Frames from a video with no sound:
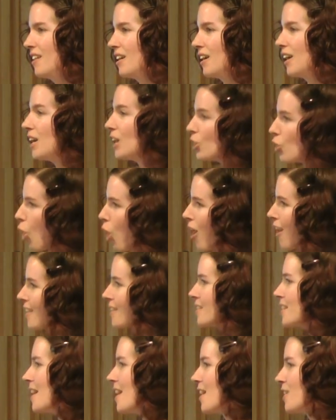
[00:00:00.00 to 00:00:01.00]
in
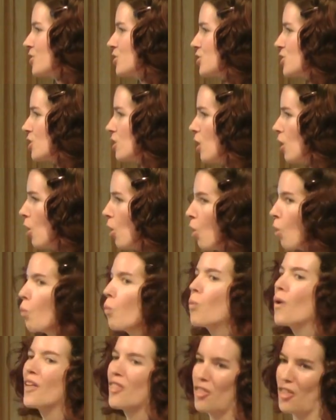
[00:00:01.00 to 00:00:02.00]
context
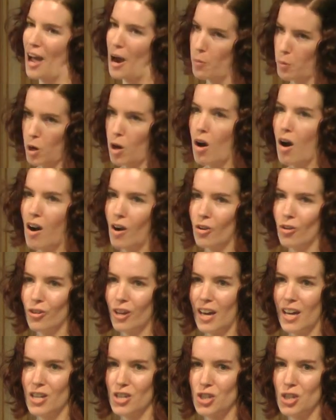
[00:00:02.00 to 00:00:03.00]
with our
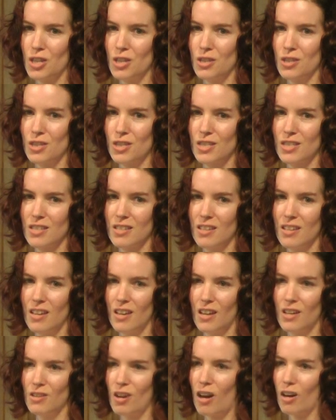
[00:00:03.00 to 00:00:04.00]
congregations,
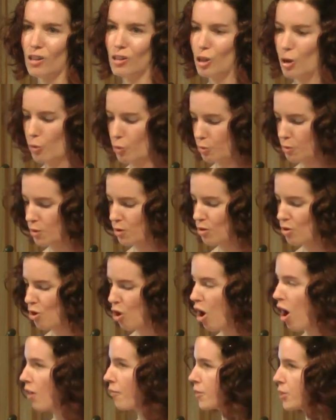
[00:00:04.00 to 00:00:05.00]
not alone
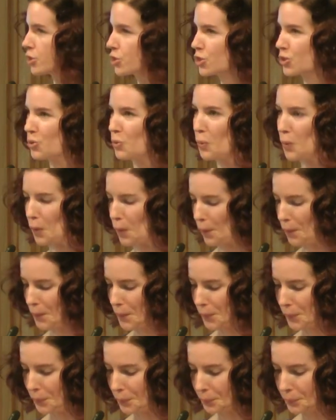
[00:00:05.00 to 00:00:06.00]
off in school.
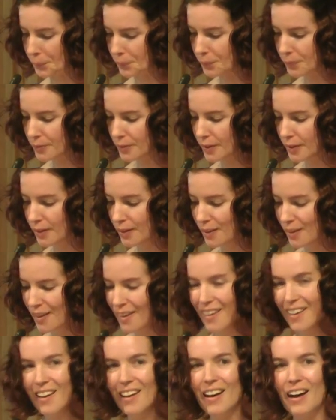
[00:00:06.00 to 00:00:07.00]

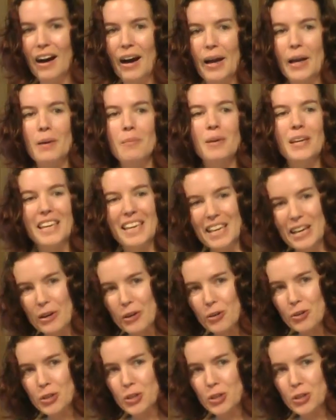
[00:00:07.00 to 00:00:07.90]
I am eager